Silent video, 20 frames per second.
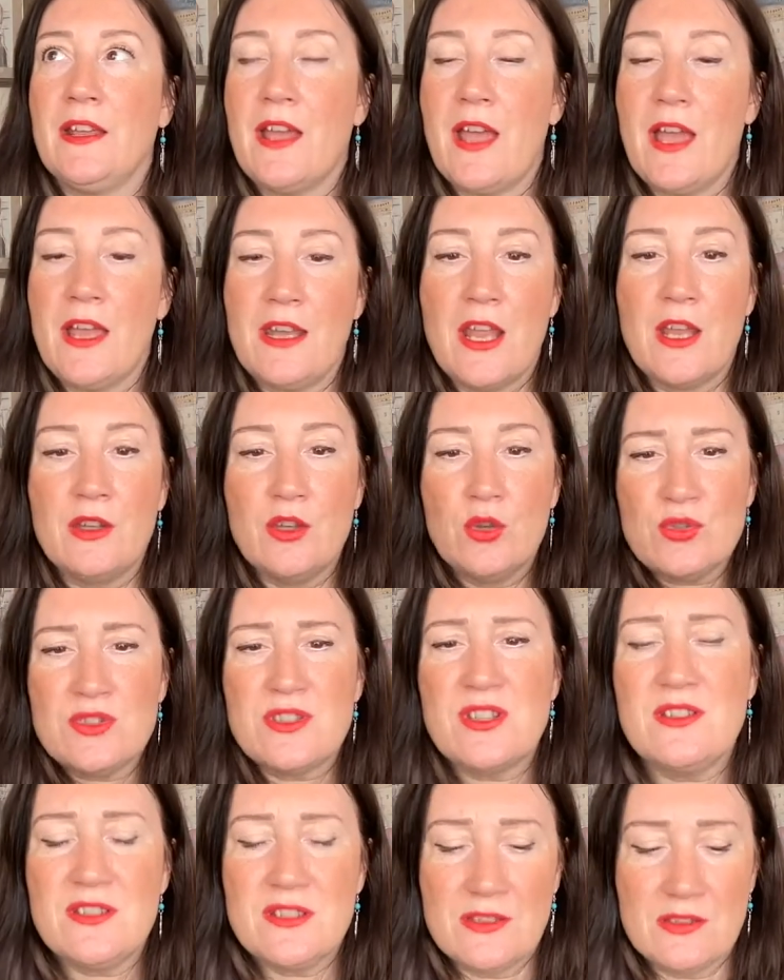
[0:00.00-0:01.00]
and
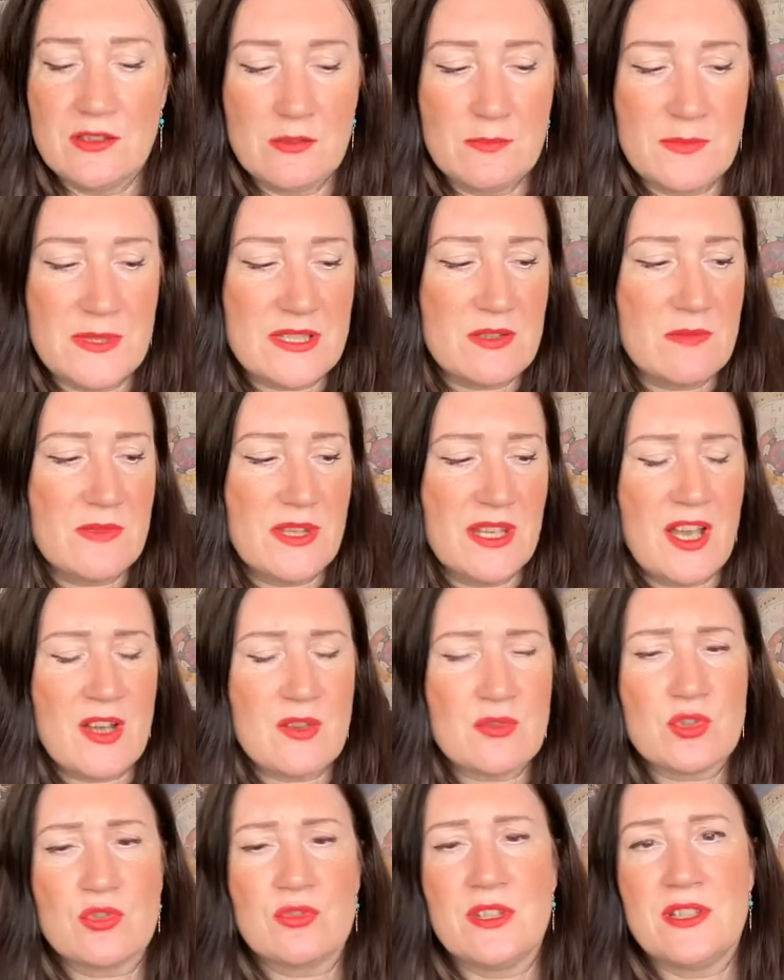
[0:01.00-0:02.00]
also there's going to be something
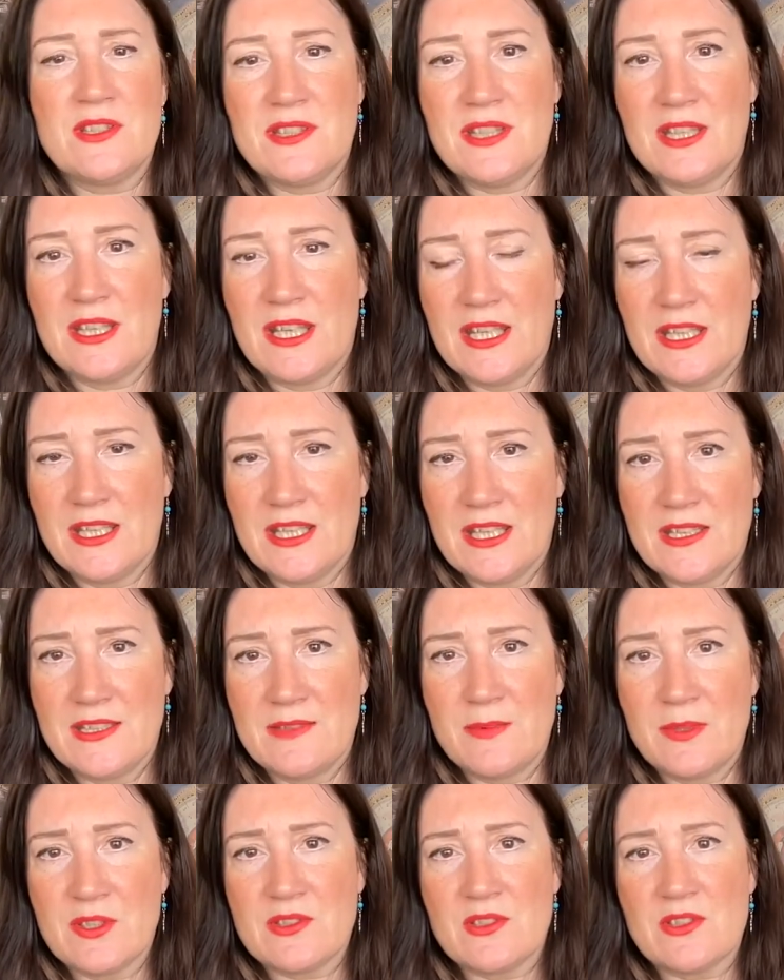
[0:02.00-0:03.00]
altruistic in this,
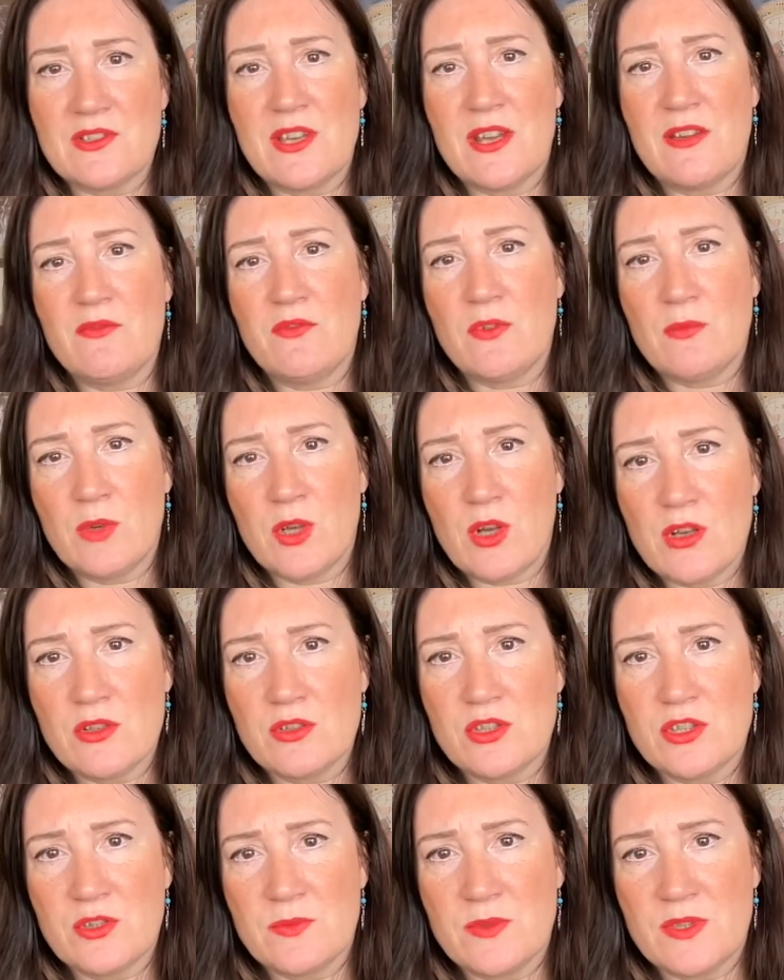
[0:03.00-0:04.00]
because I say from a
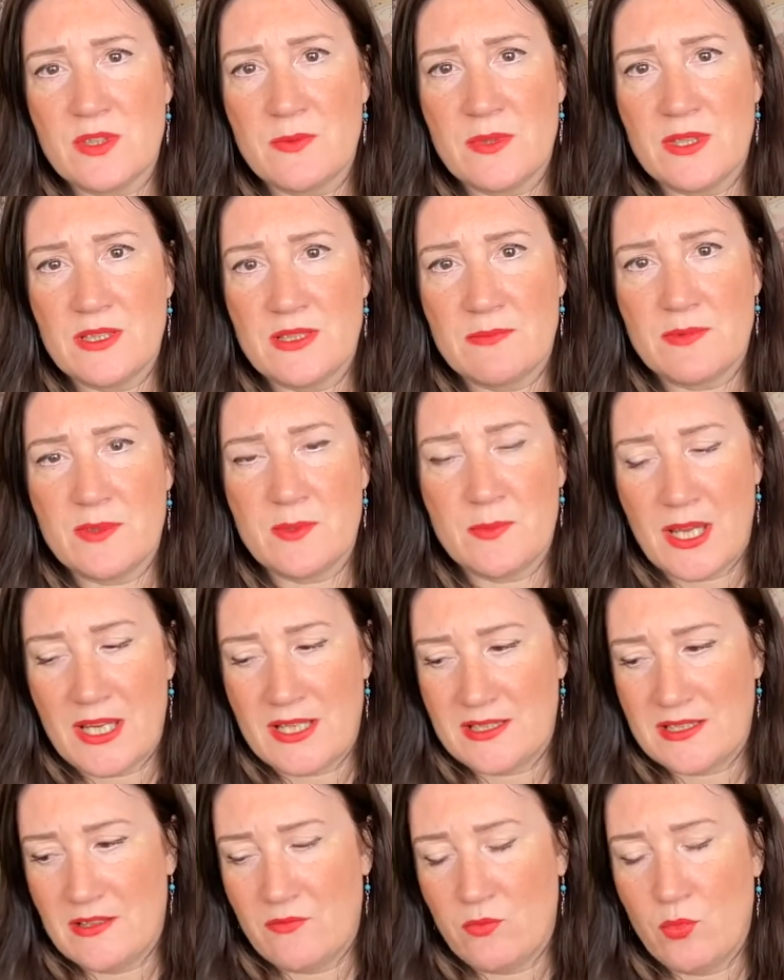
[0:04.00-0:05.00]
conscious
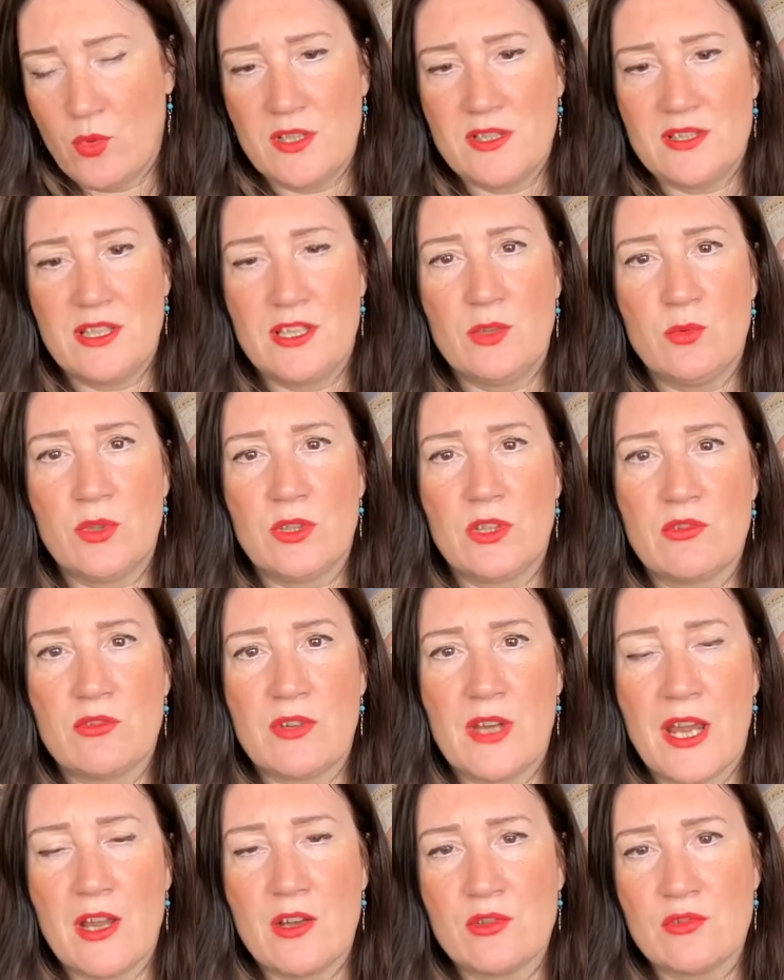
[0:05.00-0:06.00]
perspective, what is it you want to
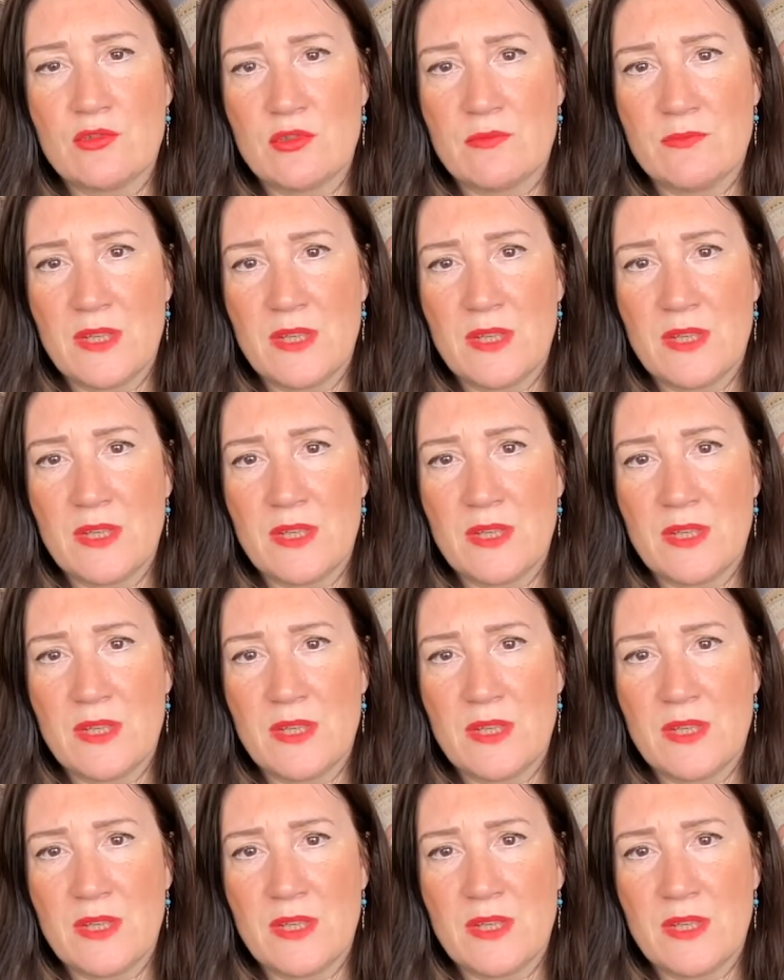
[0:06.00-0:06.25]
create a $100